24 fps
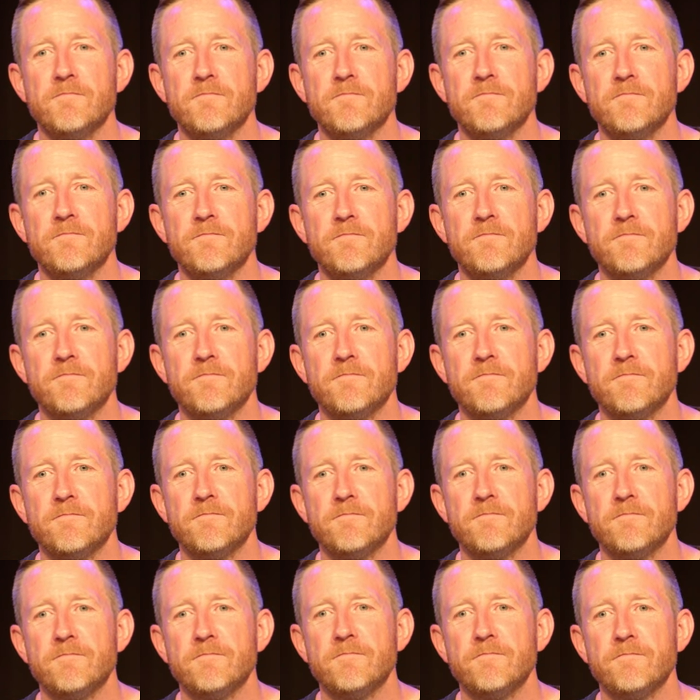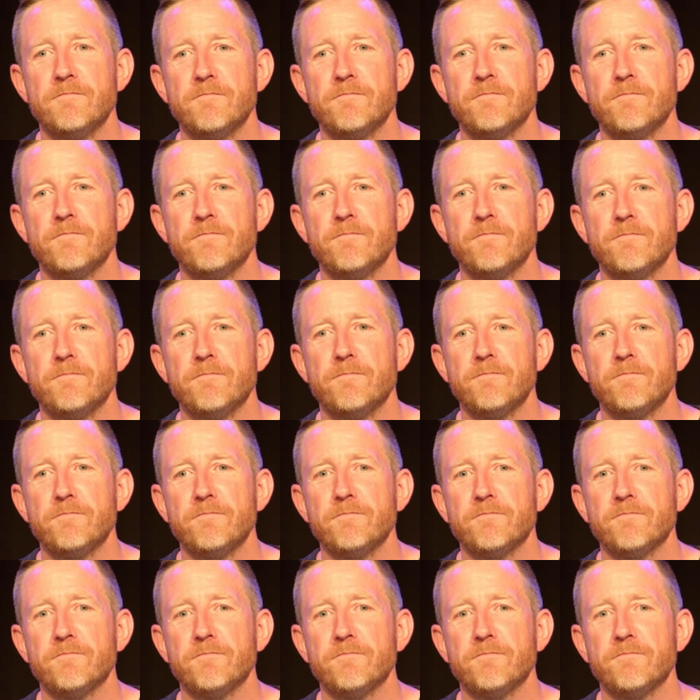Nobody speaks.